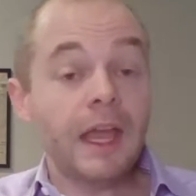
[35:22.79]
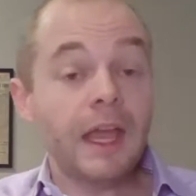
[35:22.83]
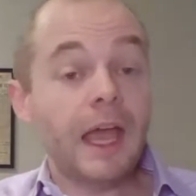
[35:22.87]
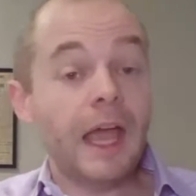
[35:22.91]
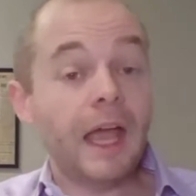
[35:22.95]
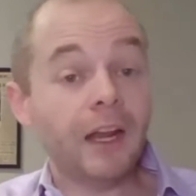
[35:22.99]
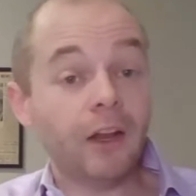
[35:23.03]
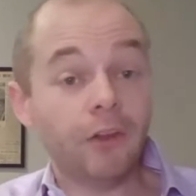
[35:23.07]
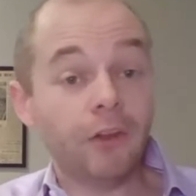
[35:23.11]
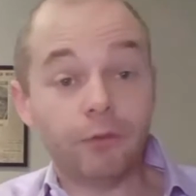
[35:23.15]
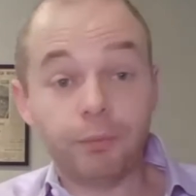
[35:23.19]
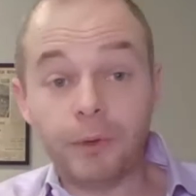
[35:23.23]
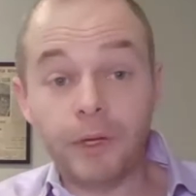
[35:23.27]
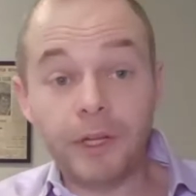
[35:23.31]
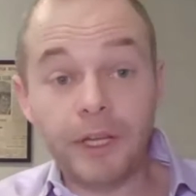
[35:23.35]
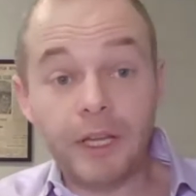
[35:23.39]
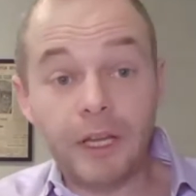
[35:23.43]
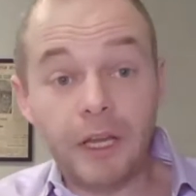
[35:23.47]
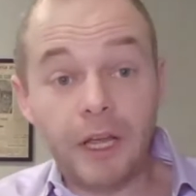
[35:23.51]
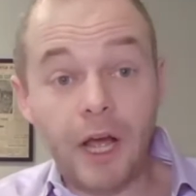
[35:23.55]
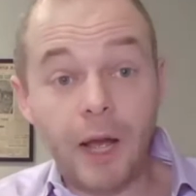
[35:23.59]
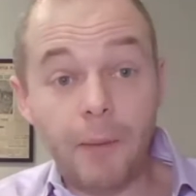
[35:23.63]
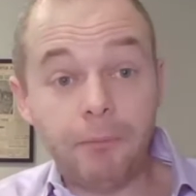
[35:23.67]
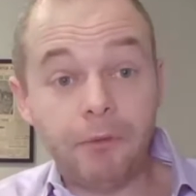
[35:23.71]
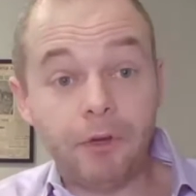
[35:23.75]
And it's
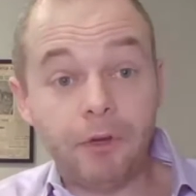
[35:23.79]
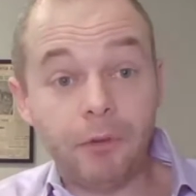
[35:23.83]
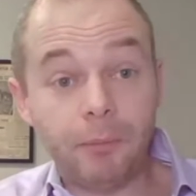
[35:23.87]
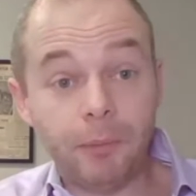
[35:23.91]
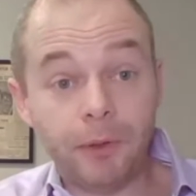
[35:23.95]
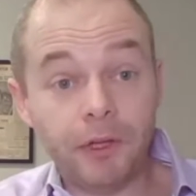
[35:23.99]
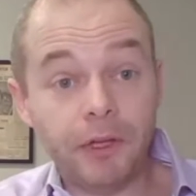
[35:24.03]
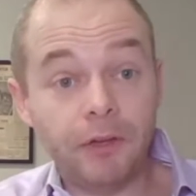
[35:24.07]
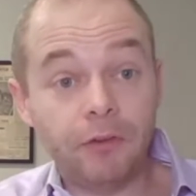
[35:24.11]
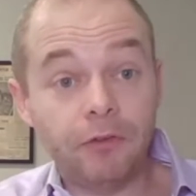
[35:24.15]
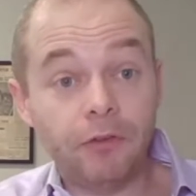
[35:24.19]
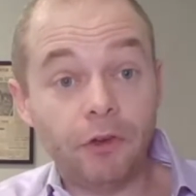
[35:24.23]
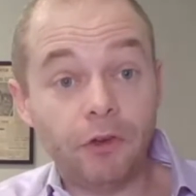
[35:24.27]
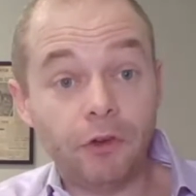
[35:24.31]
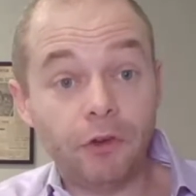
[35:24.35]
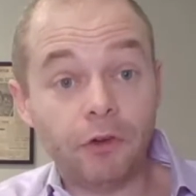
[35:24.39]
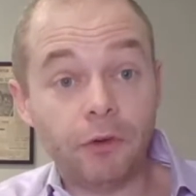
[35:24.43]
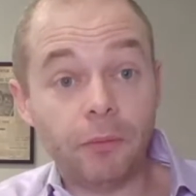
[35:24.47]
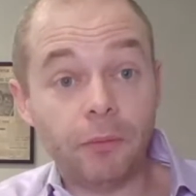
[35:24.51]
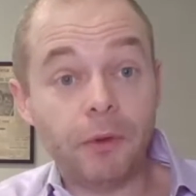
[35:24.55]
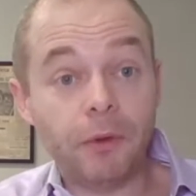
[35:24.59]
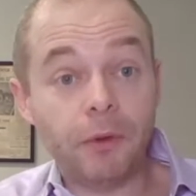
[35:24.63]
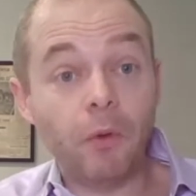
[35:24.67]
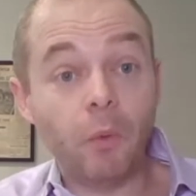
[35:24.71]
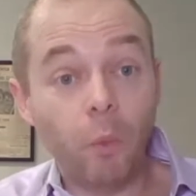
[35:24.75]
really up to the police to
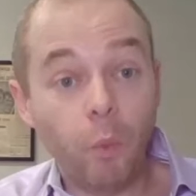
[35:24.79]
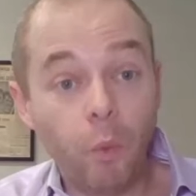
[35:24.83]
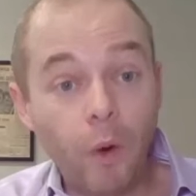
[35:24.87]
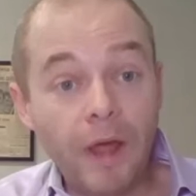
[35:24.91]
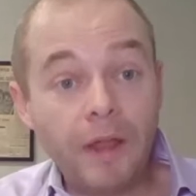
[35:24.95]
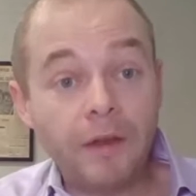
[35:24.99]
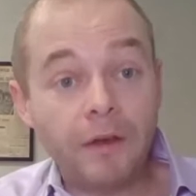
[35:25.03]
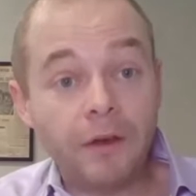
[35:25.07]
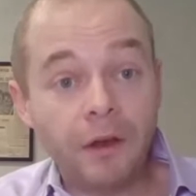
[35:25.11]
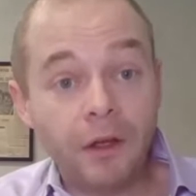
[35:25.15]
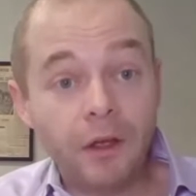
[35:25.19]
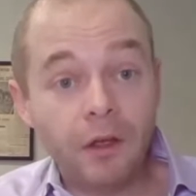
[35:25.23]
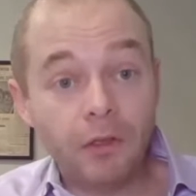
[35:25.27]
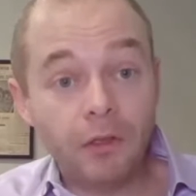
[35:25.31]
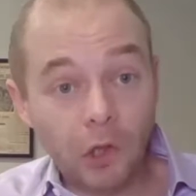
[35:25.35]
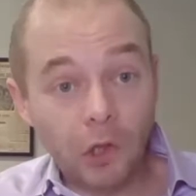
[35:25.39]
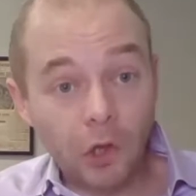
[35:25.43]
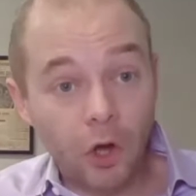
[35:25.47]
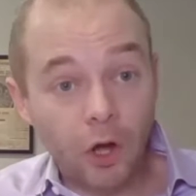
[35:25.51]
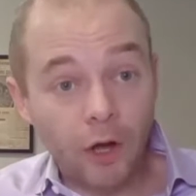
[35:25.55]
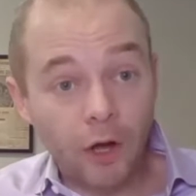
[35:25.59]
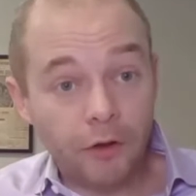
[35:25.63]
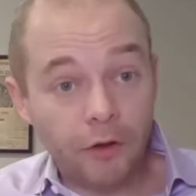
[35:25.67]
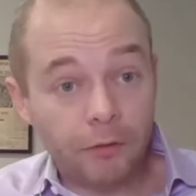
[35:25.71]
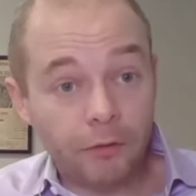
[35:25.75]
determine when the
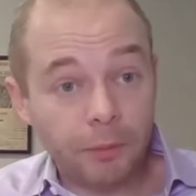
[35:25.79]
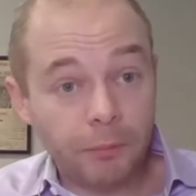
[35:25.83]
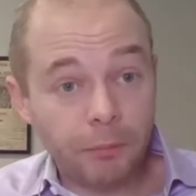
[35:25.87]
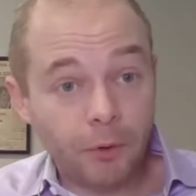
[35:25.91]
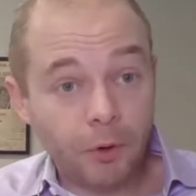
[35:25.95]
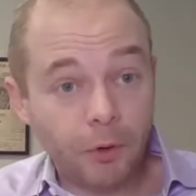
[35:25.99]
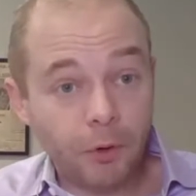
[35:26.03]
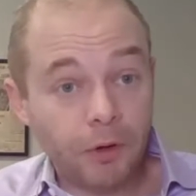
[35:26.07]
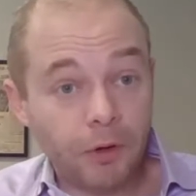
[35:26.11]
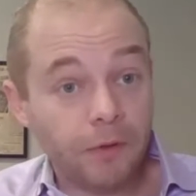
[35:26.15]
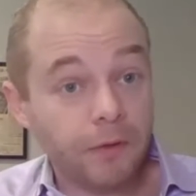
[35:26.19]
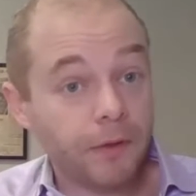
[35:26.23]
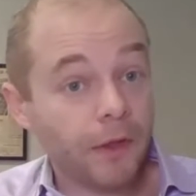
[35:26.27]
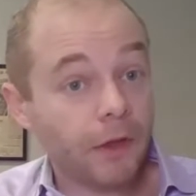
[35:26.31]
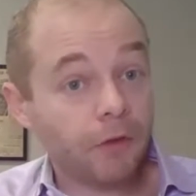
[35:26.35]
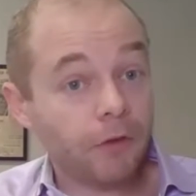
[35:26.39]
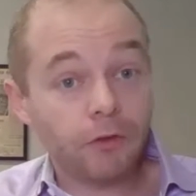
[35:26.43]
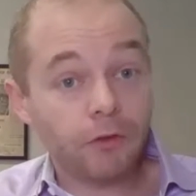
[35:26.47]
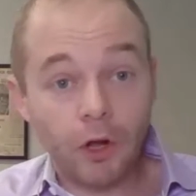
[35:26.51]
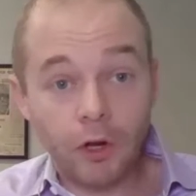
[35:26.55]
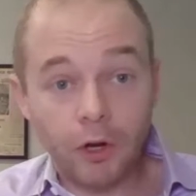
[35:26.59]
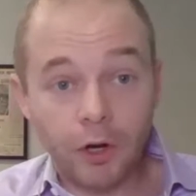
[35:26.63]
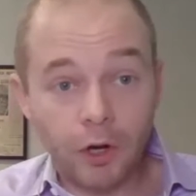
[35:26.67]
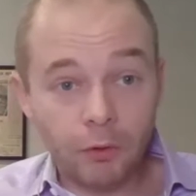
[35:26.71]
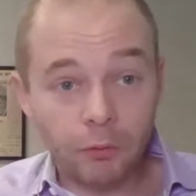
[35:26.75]
law has been broken. That's
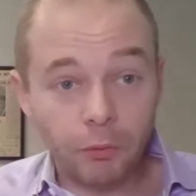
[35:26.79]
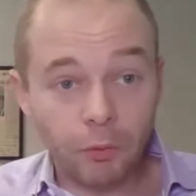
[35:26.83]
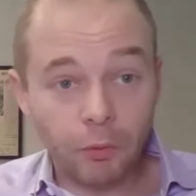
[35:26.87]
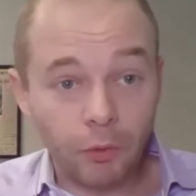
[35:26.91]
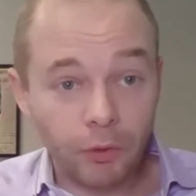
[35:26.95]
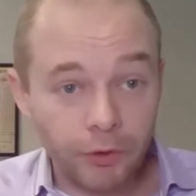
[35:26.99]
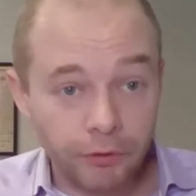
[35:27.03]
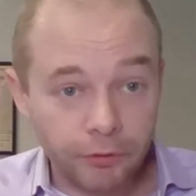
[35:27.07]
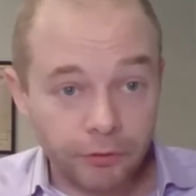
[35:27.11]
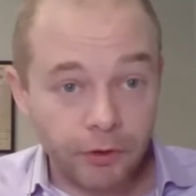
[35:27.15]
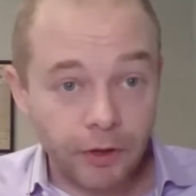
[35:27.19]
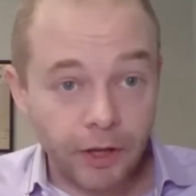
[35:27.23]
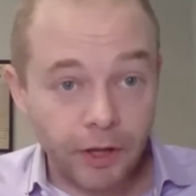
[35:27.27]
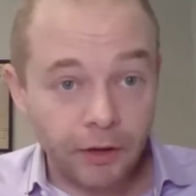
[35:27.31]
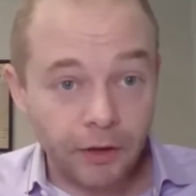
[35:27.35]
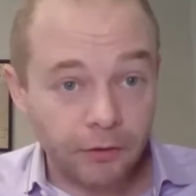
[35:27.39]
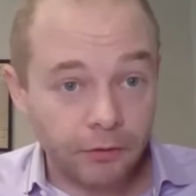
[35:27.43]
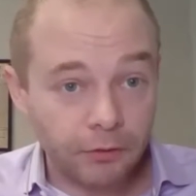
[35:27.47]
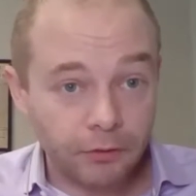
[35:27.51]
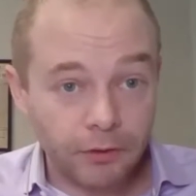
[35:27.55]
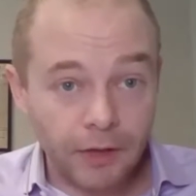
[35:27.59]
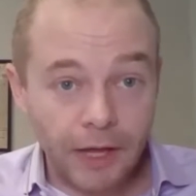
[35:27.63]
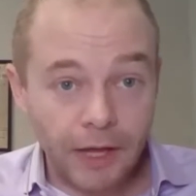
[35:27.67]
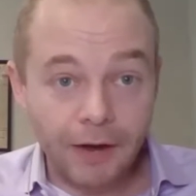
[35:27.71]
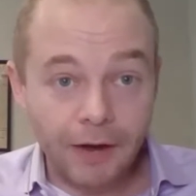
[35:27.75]
not our role
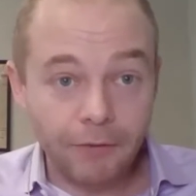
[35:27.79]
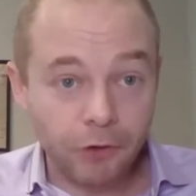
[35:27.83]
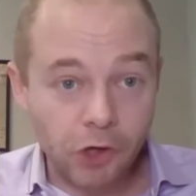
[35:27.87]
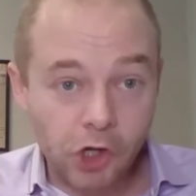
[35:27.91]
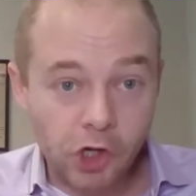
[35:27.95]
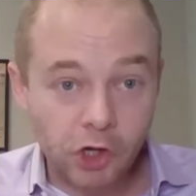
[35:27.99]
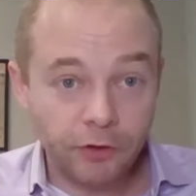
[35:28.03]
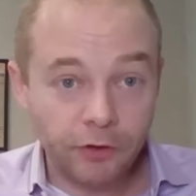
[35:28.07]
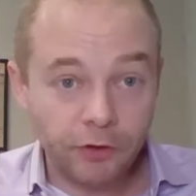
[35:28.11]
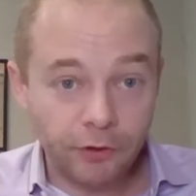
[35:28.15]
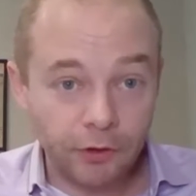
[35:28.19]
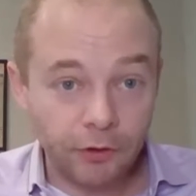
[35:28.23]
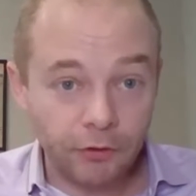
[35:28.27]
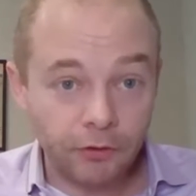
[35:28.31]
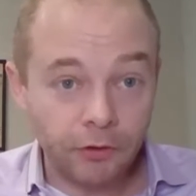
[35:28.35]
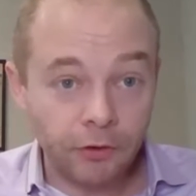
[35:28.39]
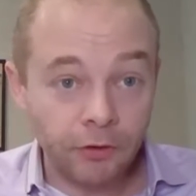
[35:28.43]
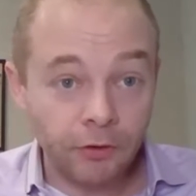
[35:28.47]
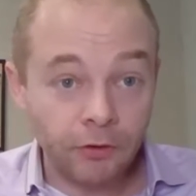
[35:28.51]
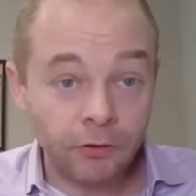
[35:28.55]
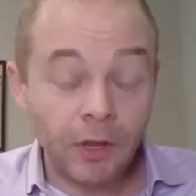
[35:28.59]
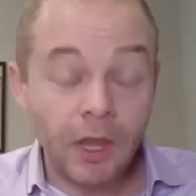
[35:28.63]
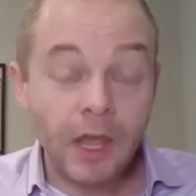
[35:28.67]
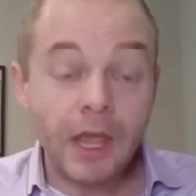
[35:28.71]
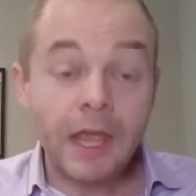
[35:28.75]
as average
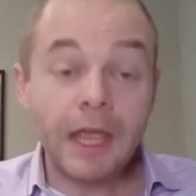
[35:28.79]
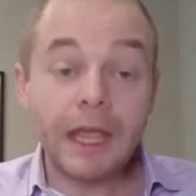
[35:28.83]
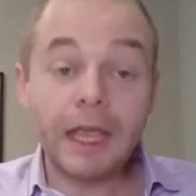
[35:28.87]
citizens.